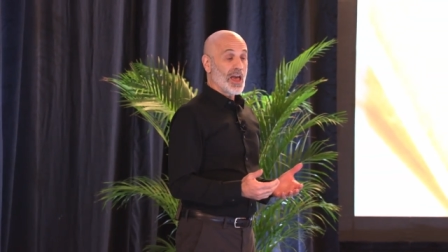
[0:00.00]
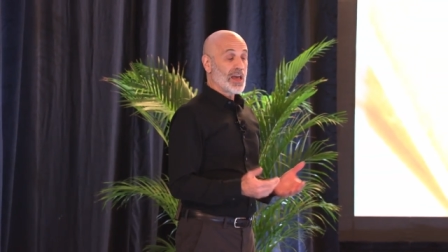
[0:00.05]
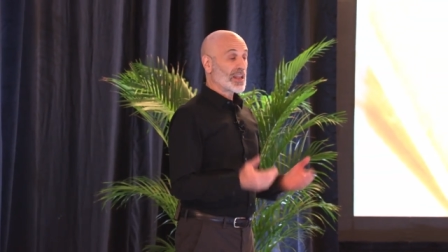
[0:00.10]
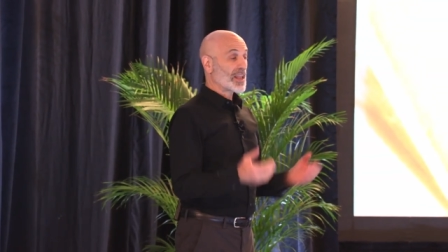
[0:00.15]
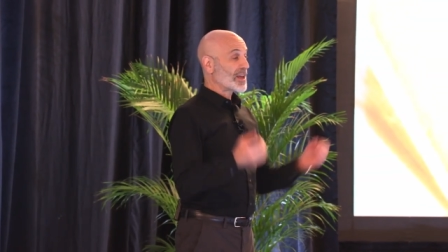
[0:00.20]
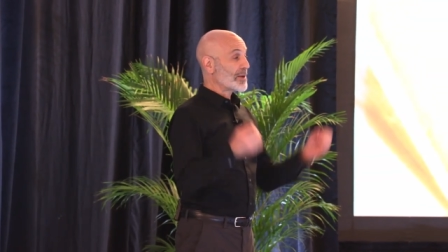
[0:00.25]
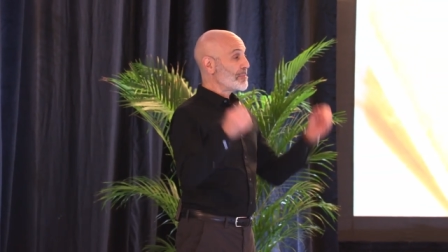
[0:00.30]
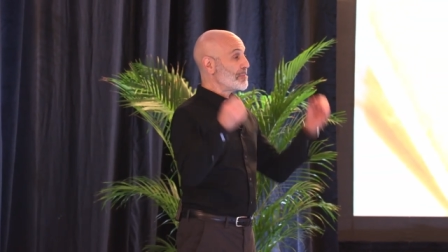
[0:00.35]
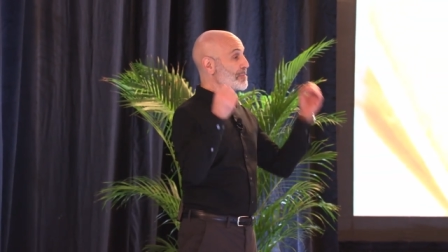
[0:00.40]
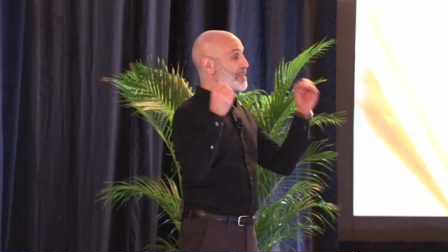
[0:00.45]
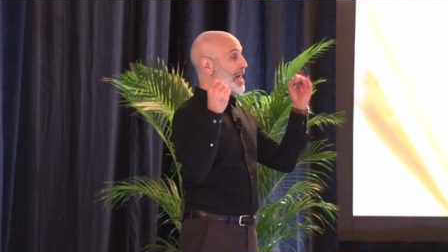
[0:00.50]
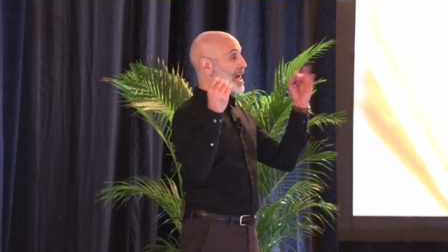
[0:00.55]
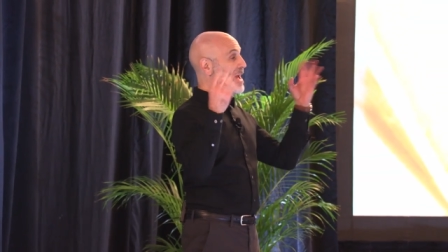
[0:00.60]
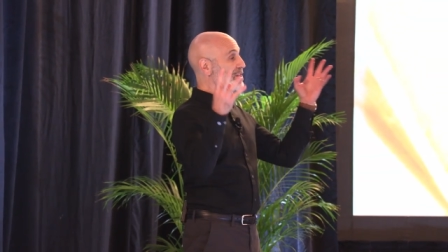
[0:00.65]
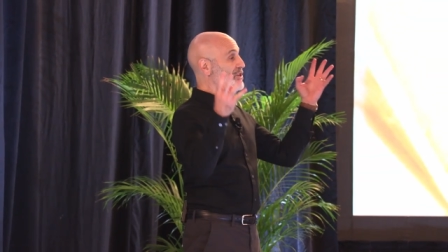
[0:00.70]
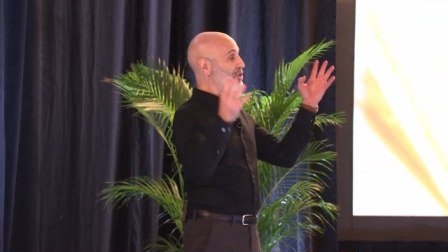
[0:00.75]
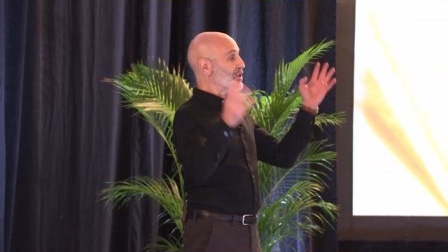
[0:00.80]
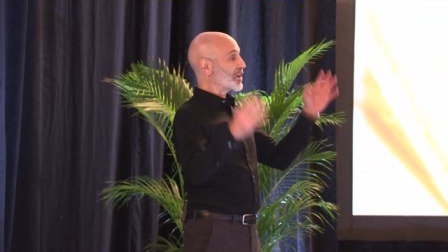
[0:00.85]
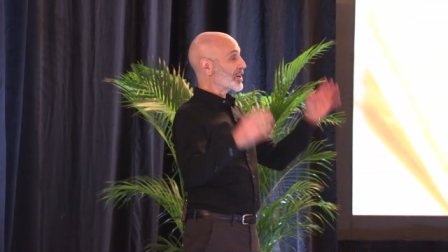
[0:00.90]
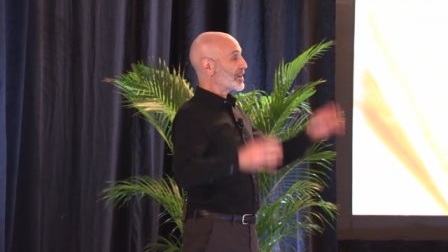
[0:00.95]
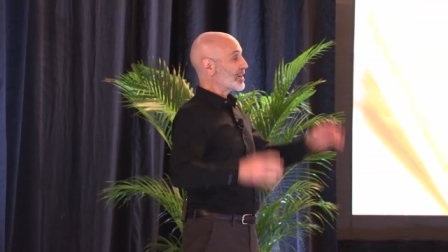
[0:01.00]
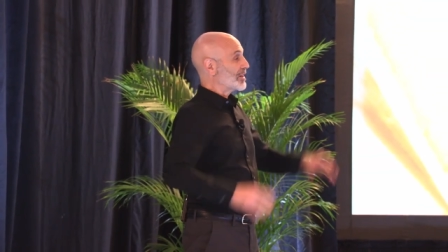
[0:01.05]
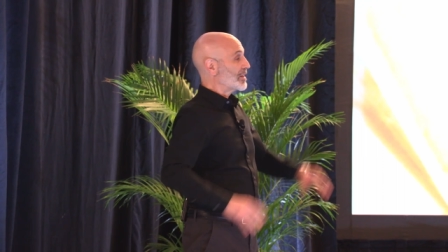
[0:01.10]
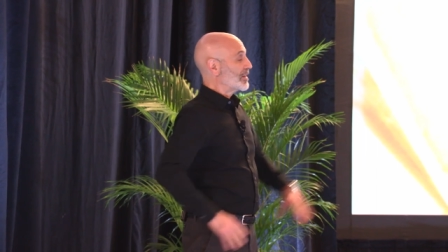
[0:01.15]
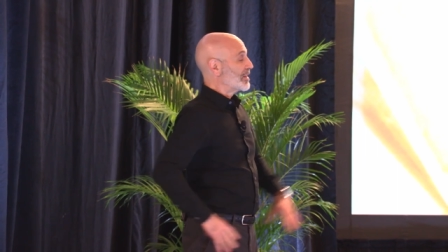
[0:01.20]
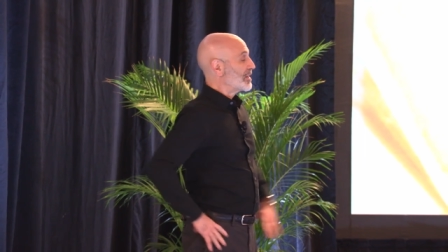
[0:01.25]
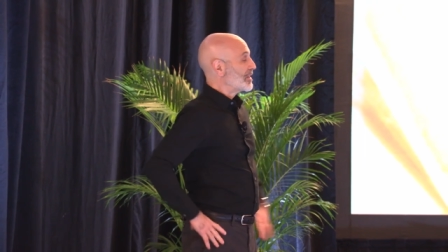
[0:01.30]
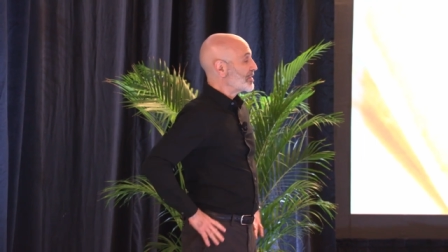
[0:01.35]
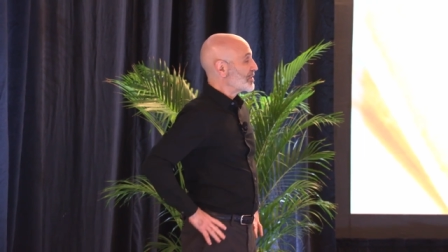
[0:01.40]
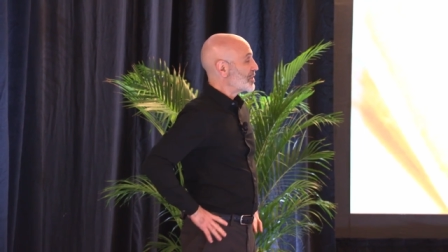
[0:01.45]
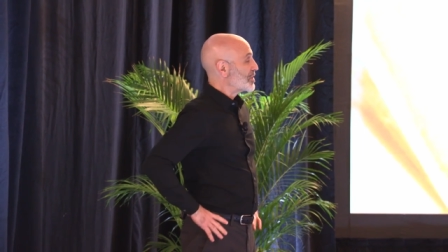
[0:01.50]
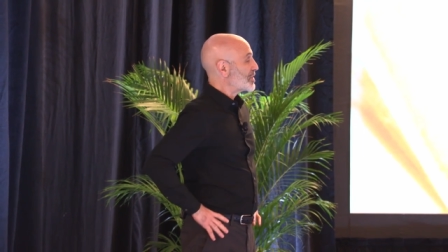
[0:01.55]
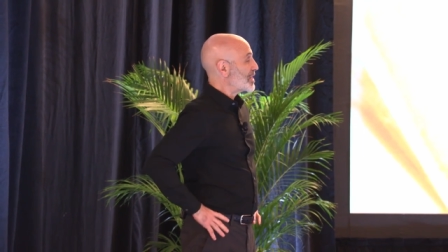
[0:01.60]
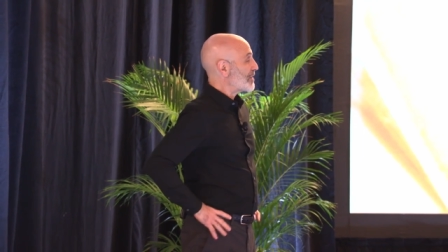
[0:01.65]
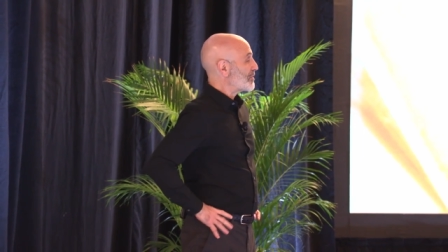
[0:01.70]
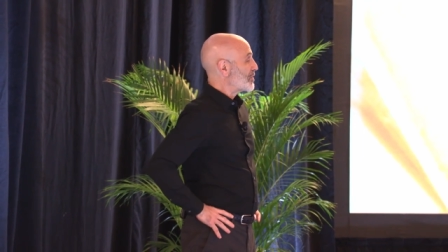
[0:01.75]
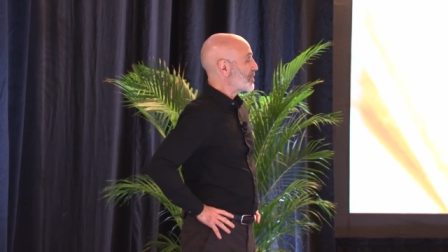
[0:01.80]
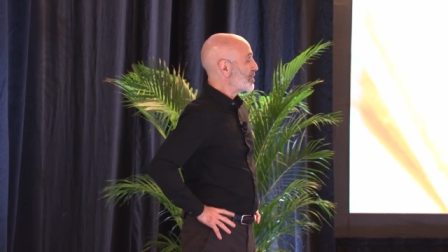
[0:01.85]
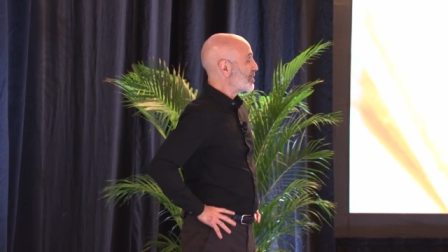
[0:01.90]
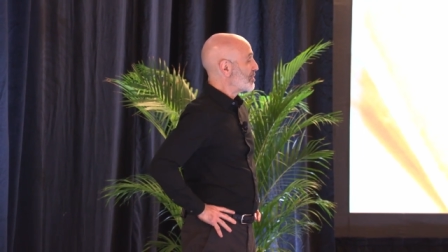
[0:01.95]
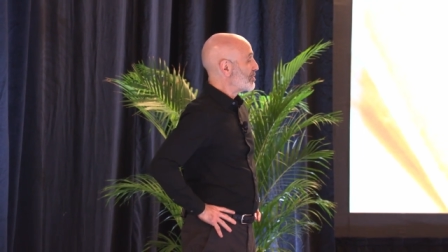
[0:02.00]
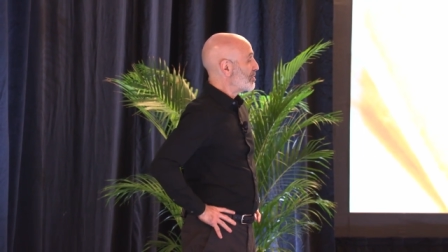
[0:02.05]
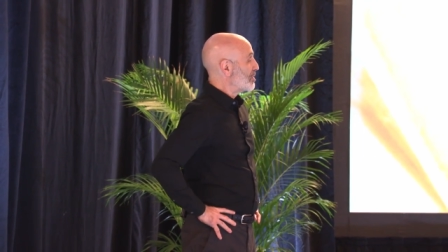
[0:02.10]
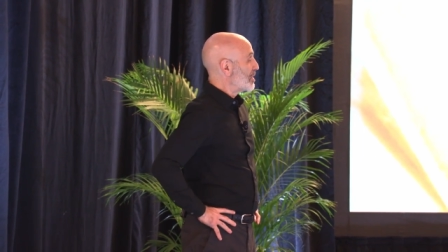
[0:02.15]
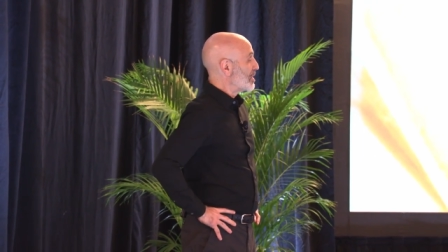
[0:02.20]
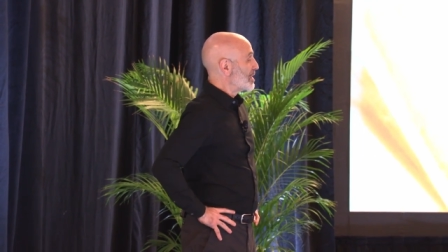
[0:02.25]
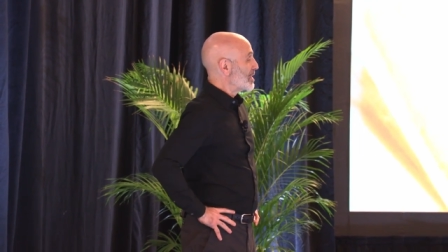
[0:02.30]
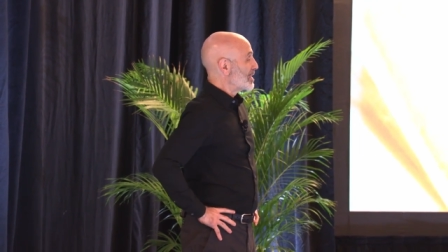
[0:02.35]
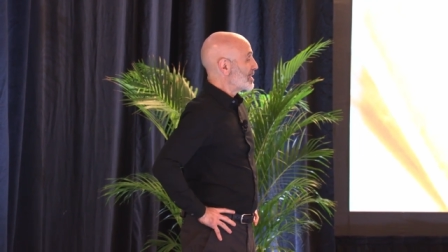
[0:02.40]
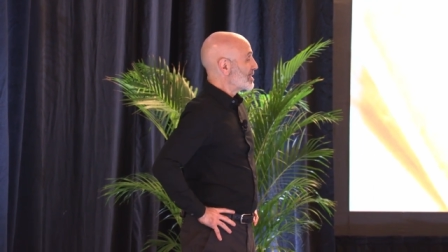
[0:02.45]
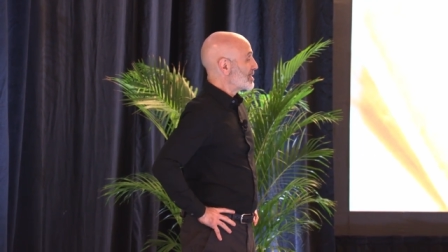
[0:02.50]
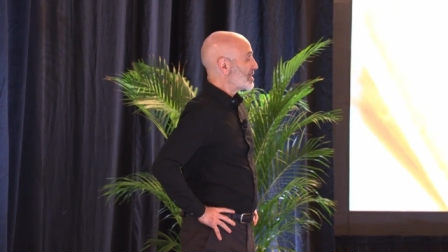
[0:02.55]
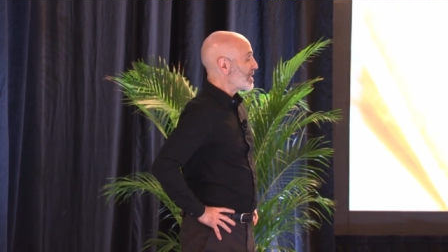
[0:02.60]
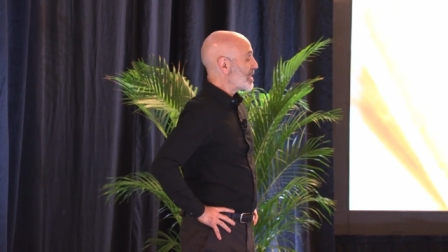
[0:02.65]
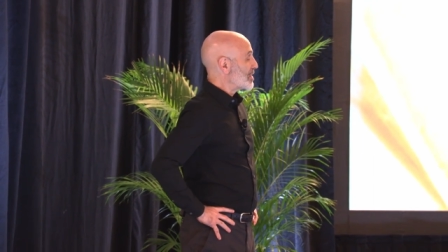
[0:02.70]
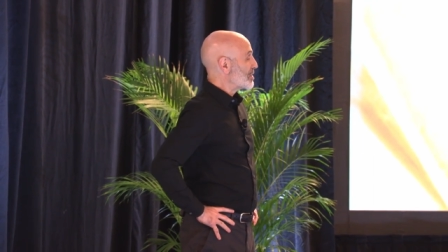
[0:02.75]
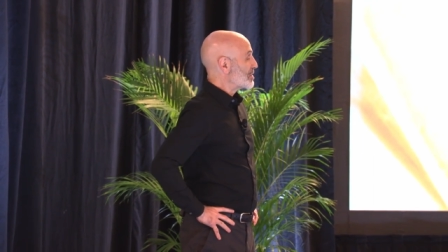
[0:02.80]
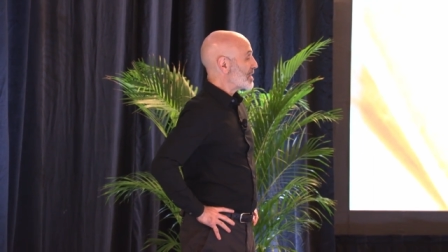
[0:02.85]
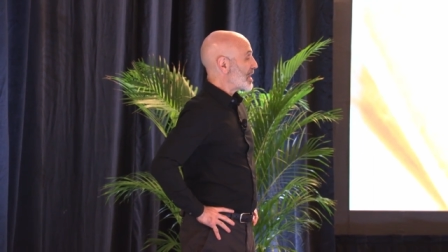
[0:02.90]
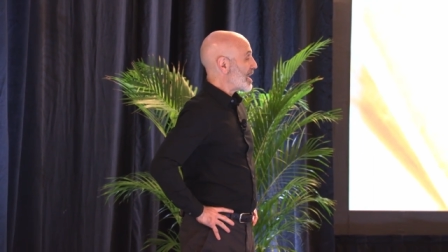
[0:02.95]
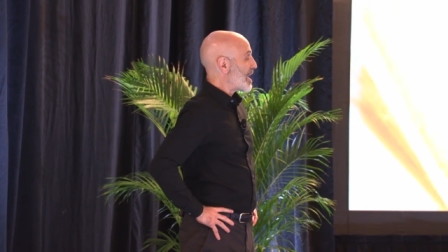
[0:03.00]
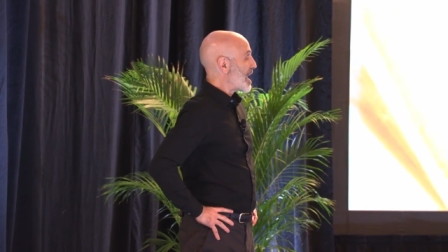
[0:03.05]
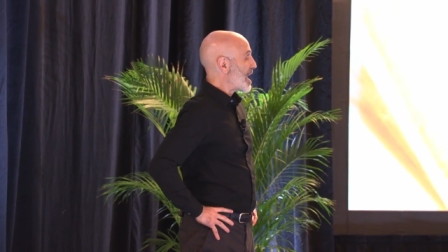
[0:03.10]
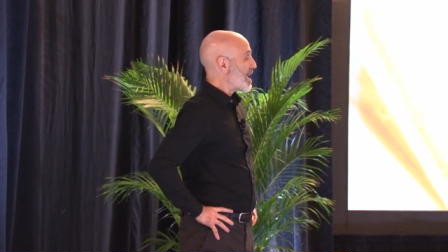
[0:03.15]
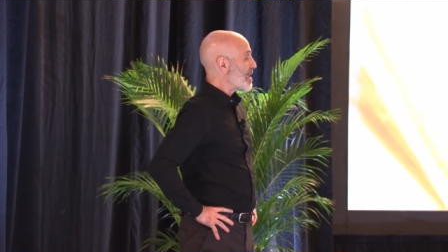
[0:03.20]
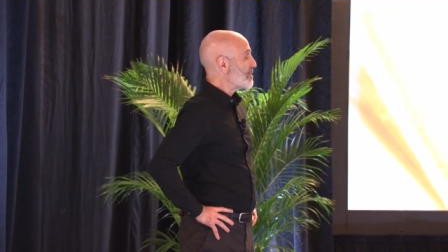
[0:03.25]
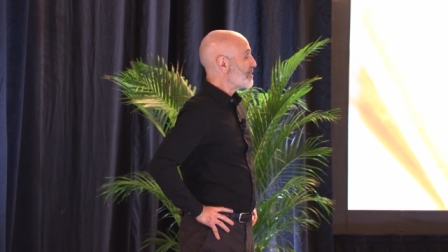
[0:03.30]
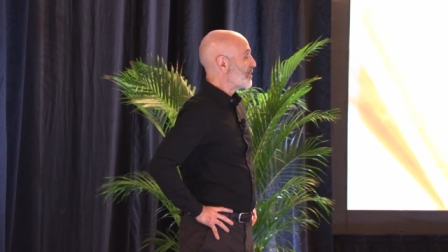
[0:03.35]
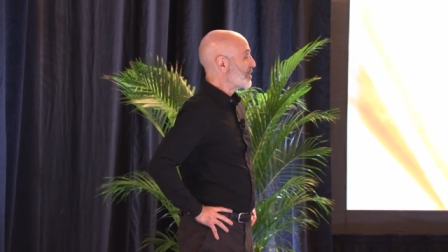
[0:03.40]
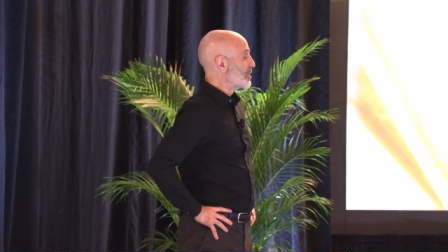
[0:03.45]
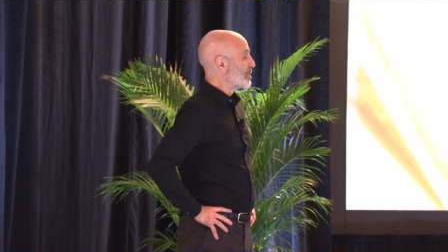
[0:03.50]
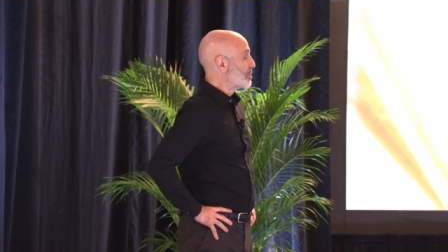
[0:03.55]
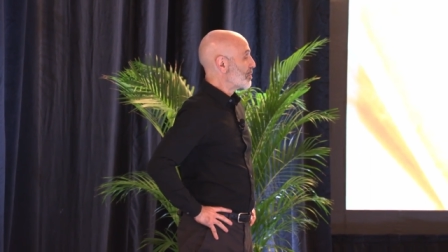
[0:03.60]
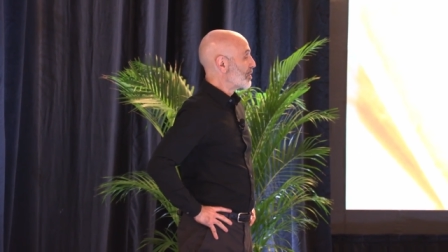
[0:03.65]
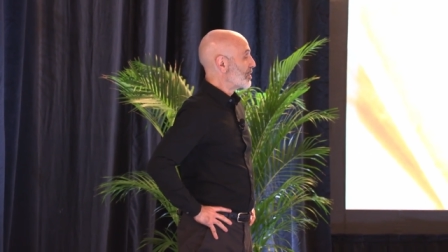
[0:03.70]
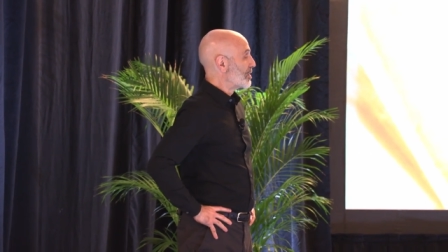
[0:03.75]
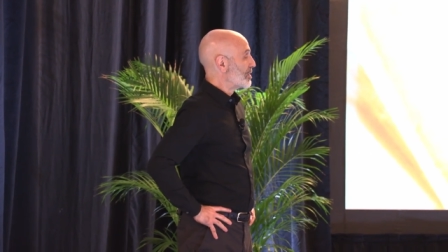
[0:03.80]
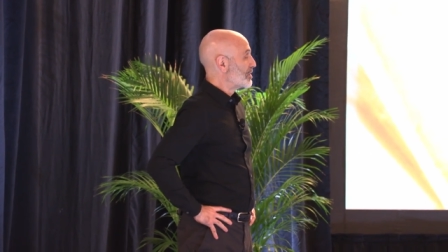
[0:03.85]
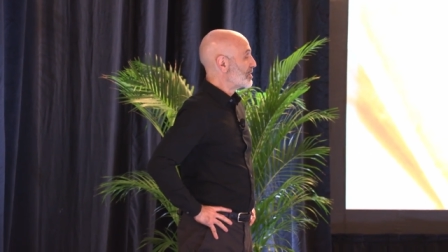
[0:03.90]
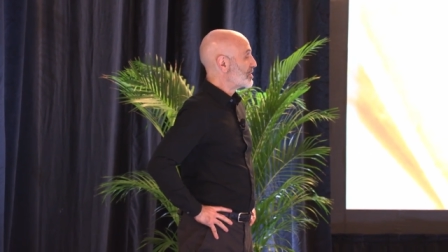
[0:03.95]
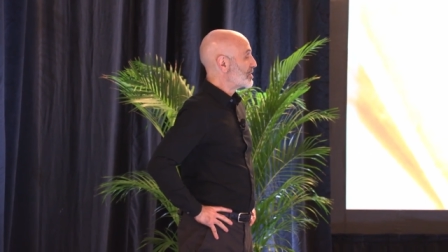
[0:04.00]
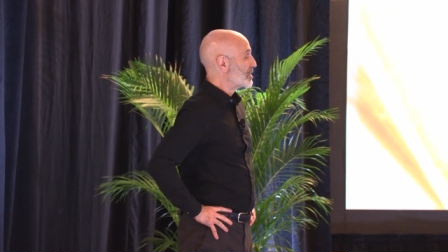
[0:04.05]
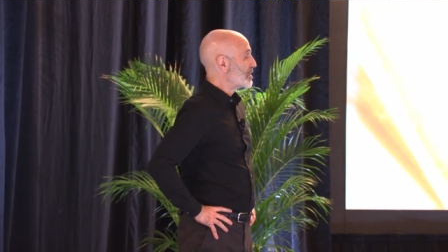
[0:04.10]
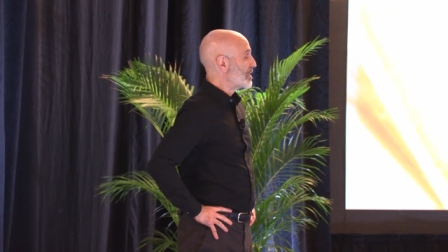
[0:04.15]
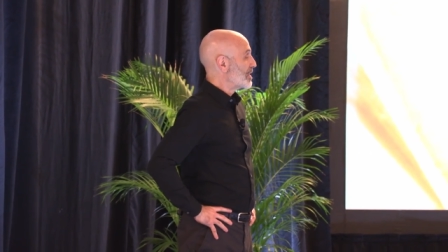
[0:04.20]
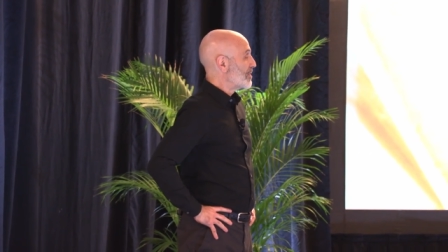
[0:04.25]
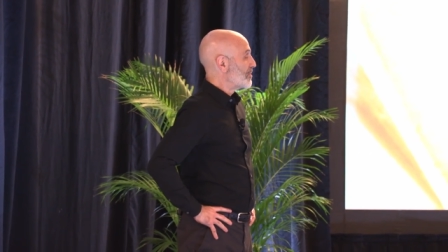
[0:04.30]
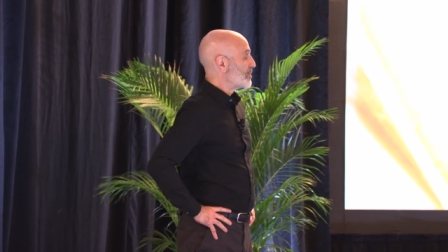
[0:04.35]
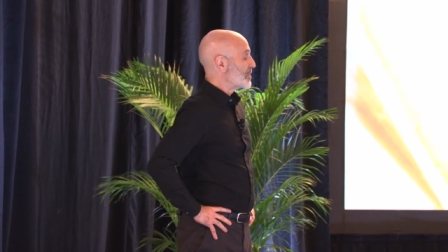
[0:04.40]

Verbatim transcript: and like magic, just after you saying a handful of words,